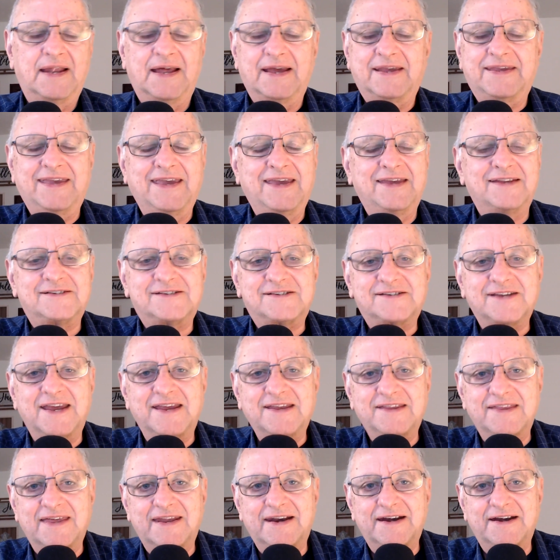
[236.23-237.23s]
I can't
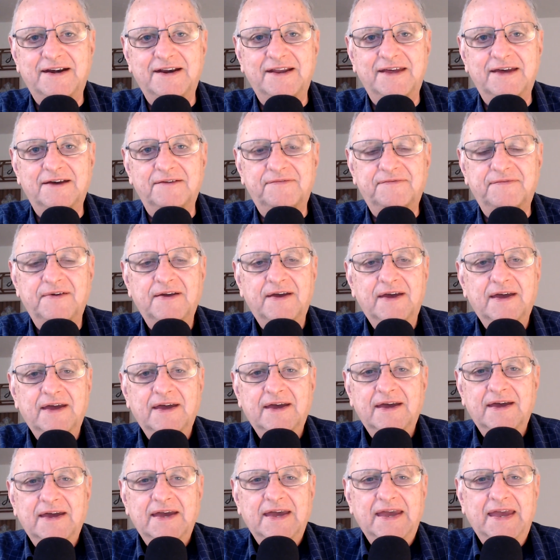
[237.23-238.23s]
say that enough.
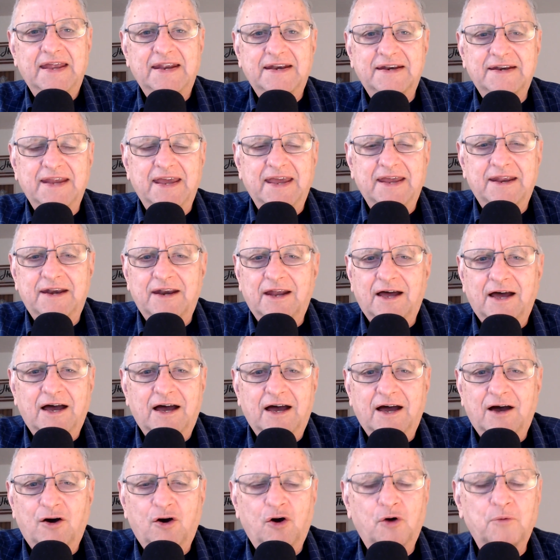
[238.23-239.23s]
And, and
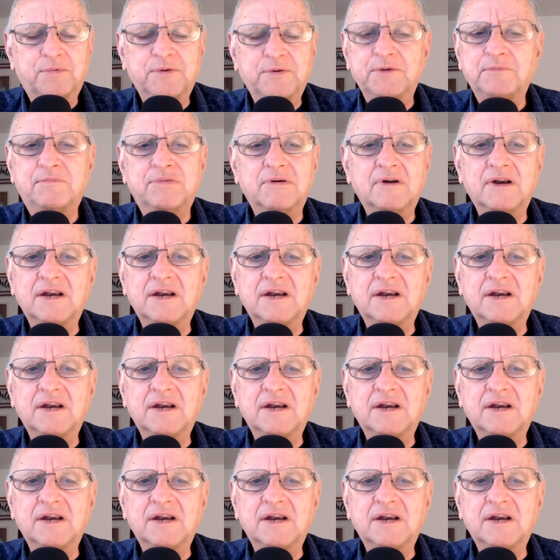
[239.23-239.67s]
I hope you